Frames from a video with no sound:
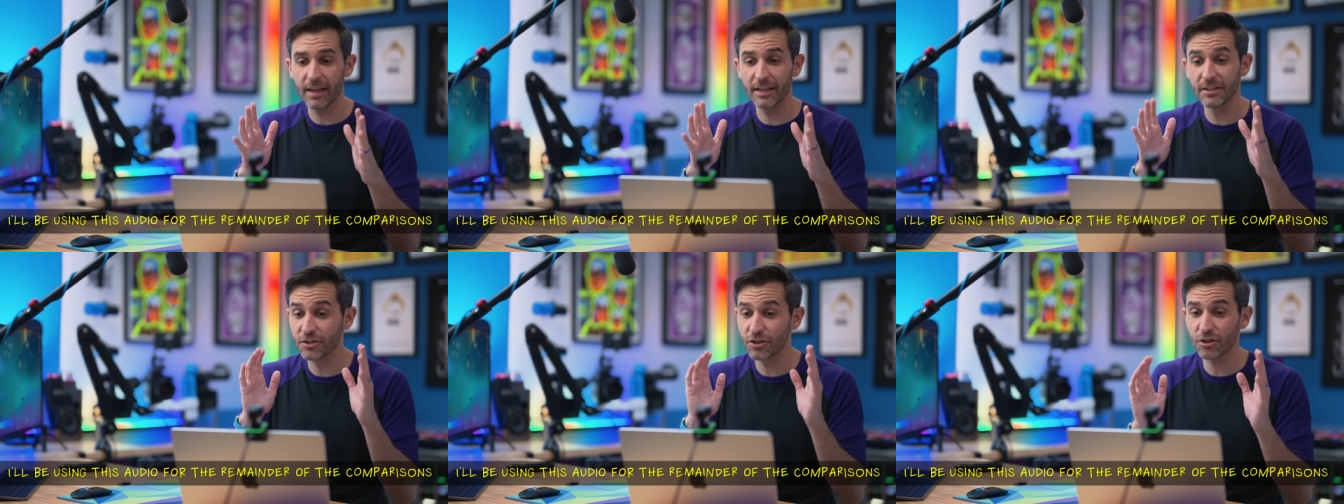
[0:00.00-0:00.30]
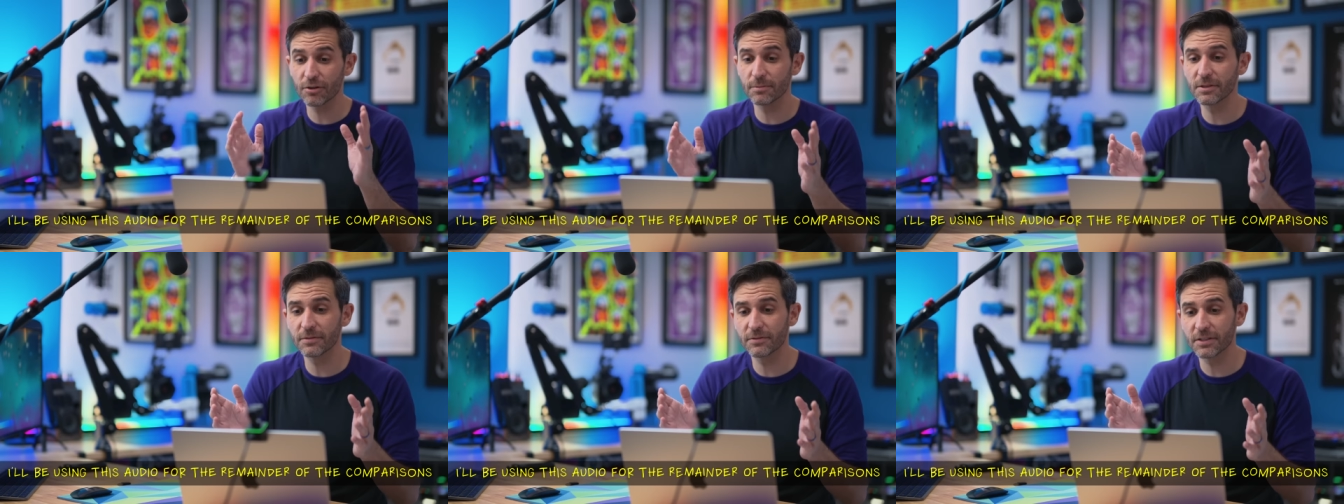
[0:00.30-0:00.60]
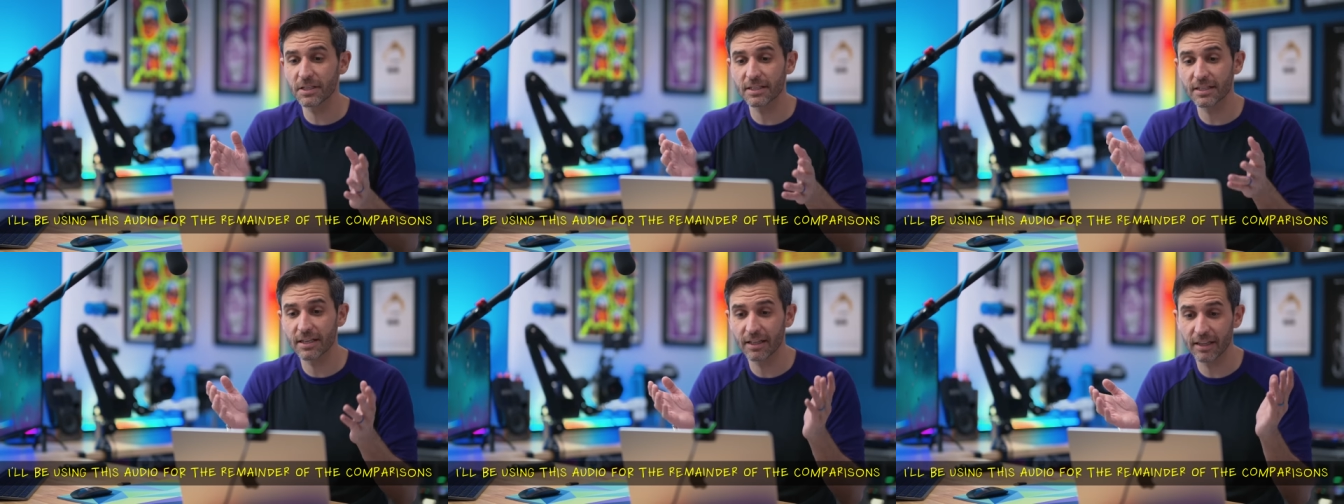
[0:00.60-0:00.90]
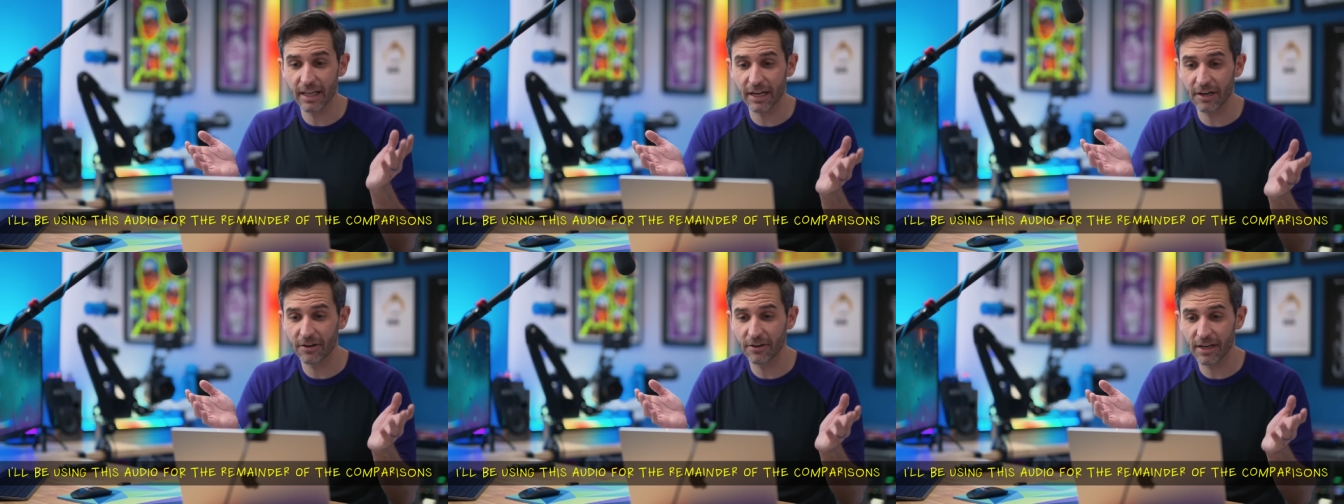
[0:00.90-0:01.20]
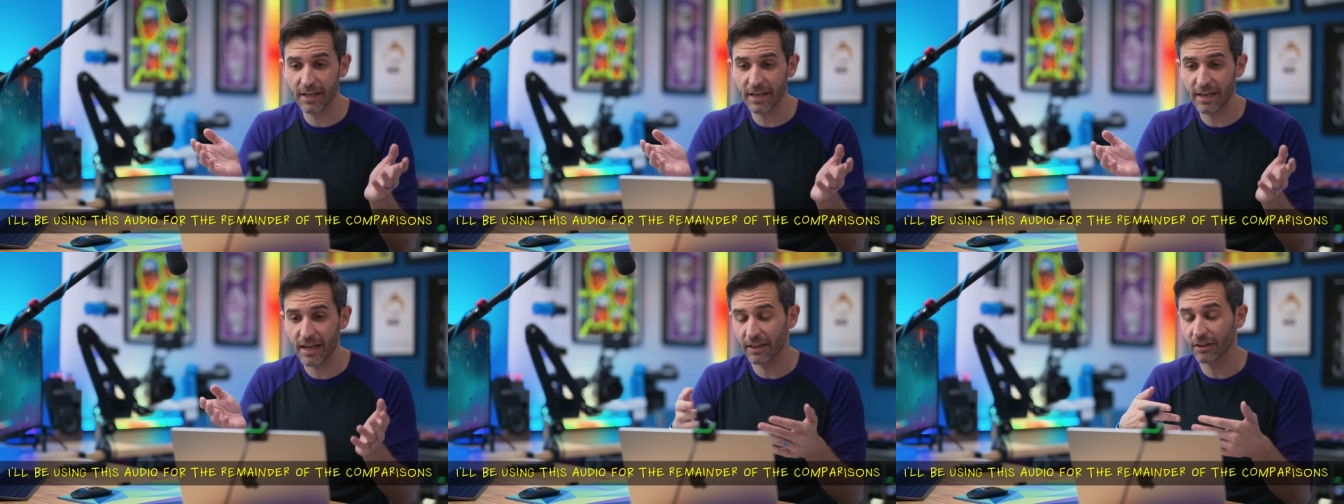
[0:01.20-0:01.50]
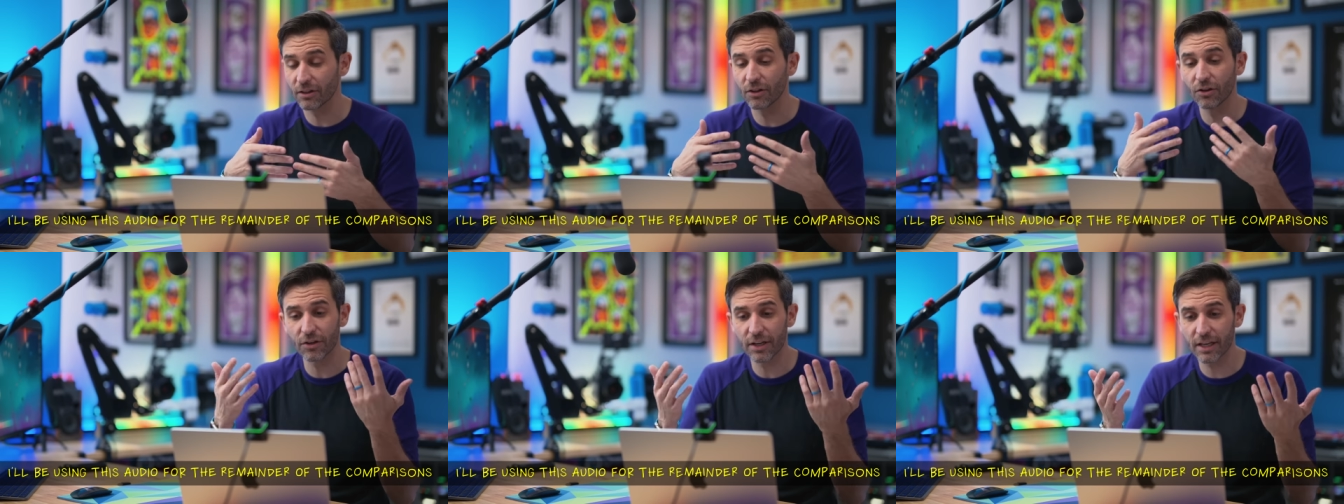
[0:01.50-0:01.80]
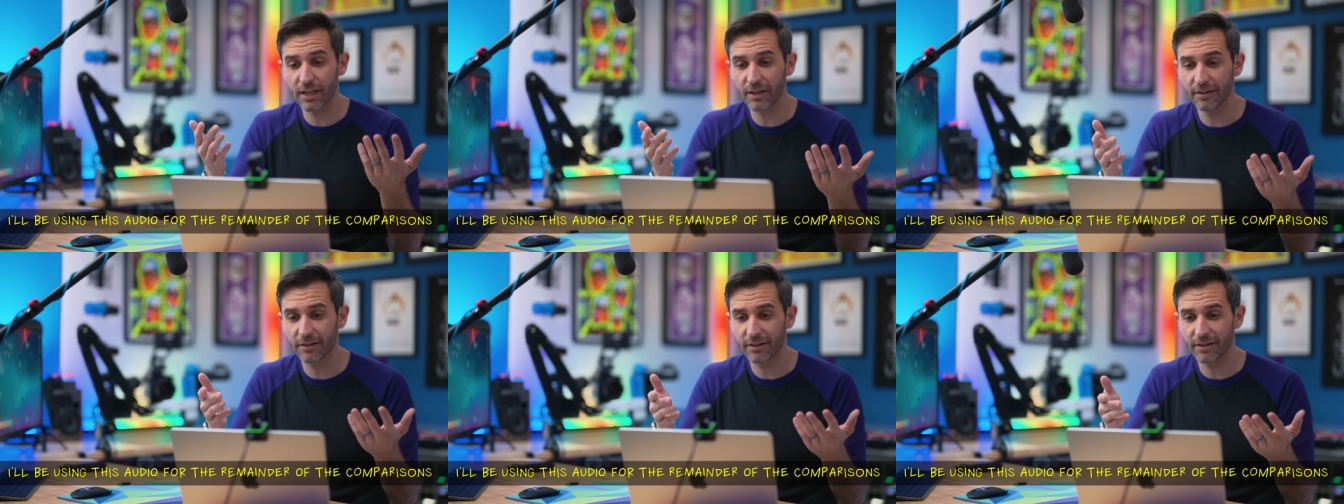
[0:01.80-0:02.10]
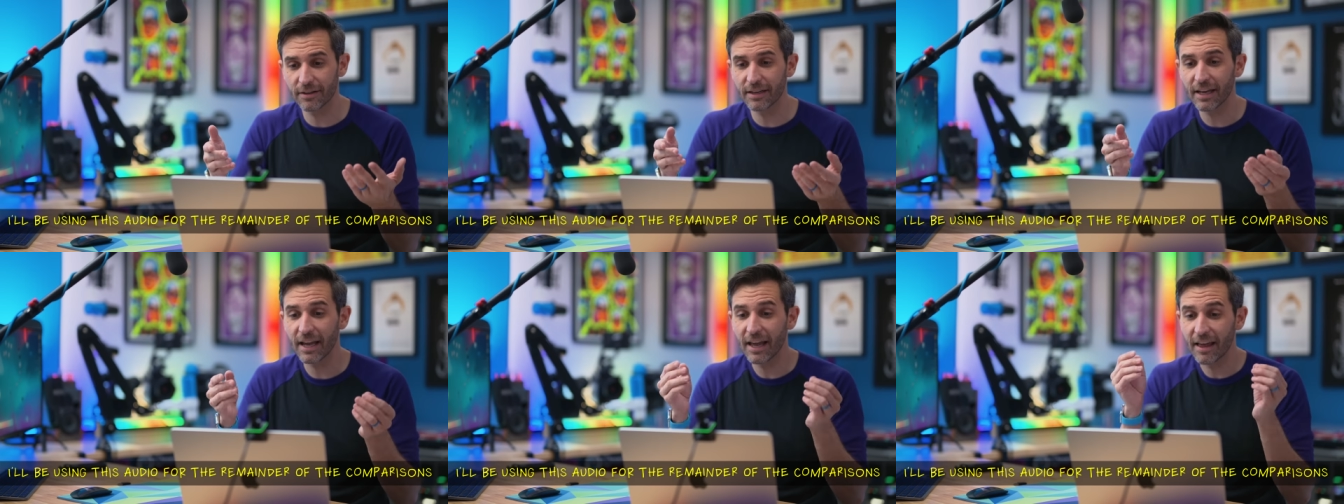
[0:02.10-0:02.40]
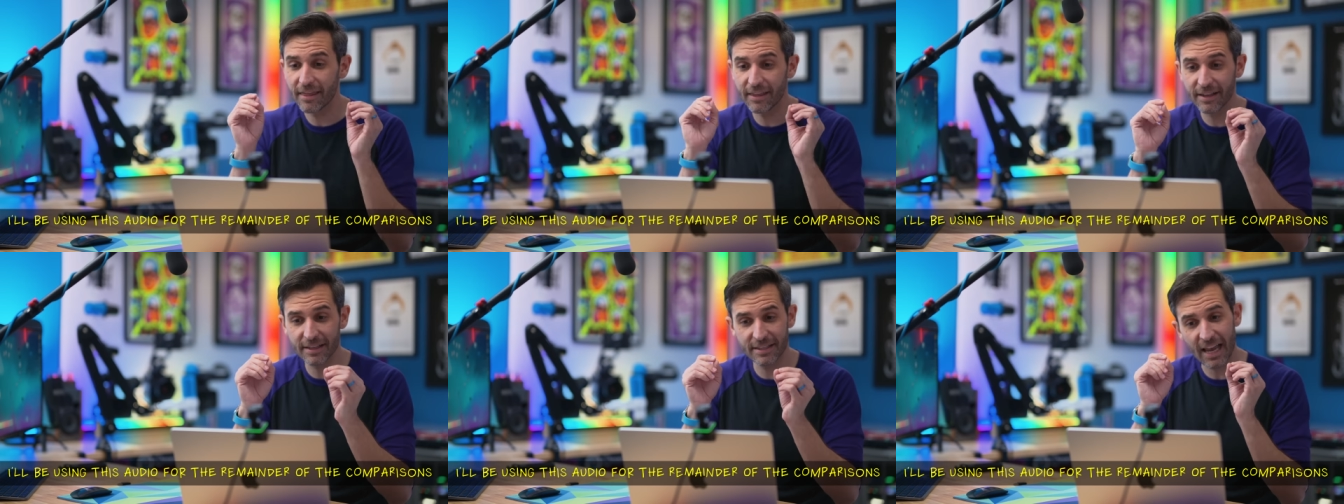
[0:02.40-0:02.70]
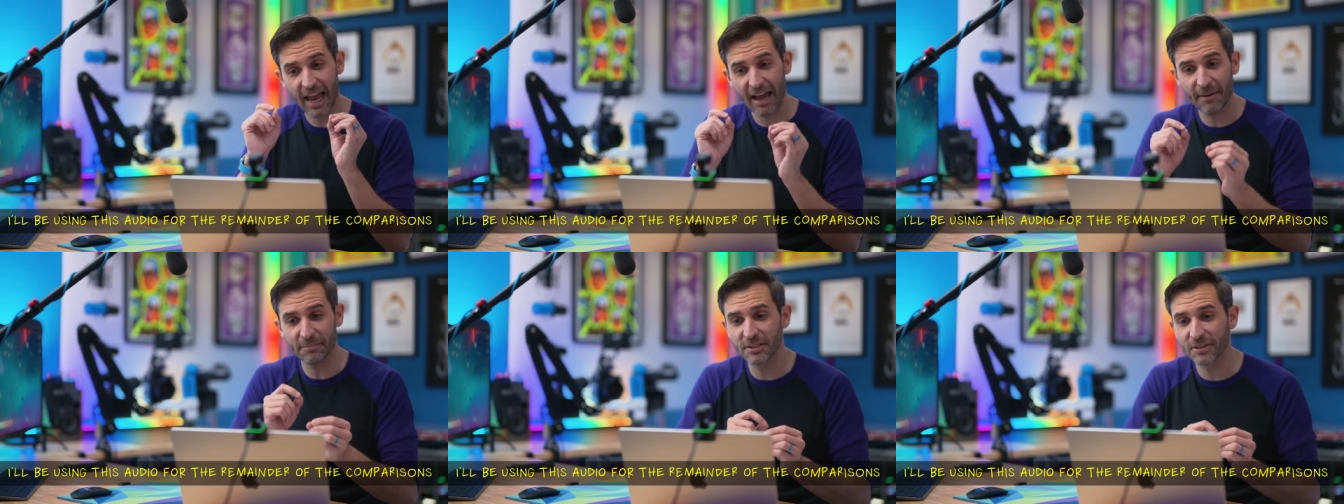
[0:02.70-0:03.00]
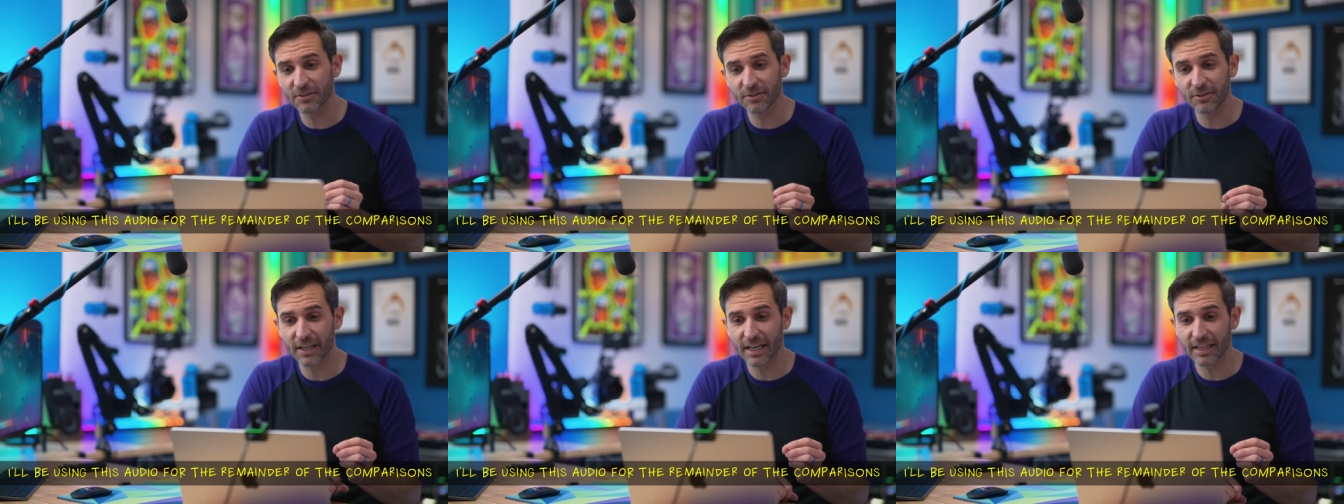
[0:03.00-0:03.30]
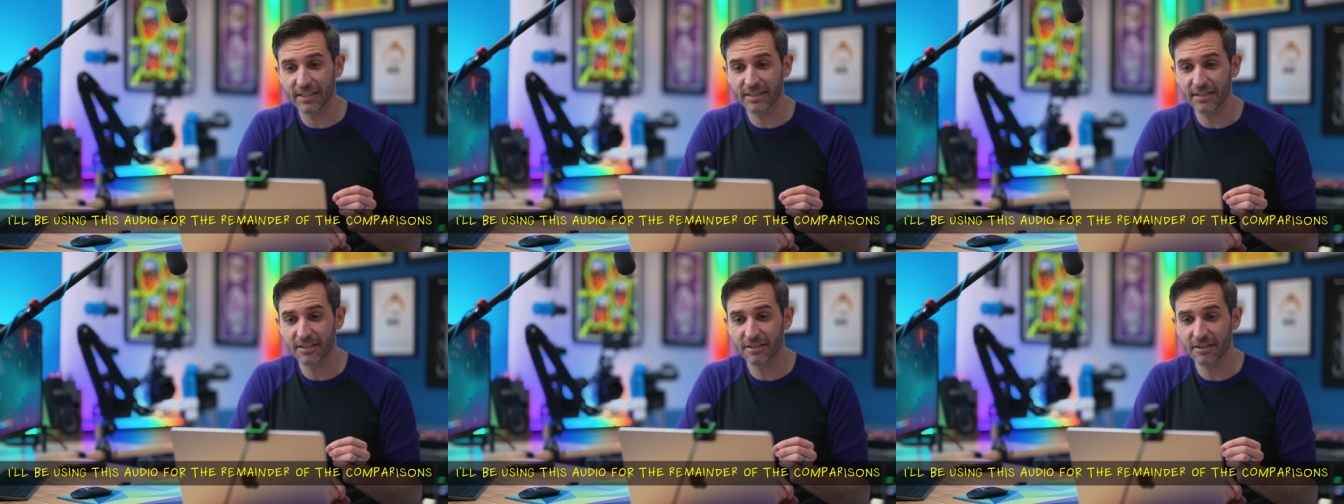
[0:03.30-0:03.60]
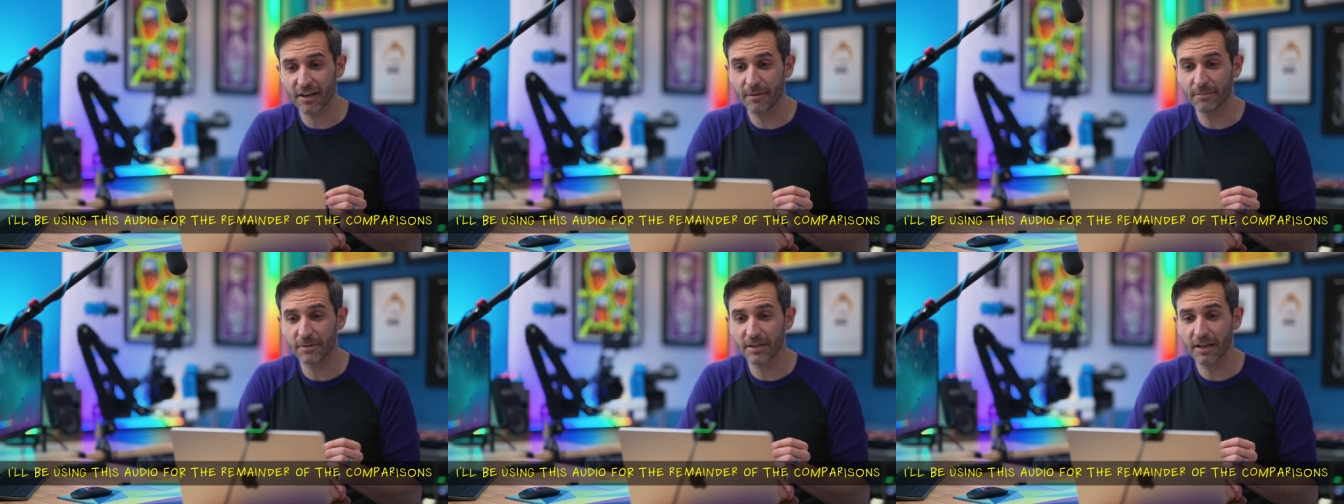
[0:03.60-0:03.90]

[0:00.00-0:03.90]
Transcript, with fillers: In terms of just clarity and looking good, this absolutely gets the job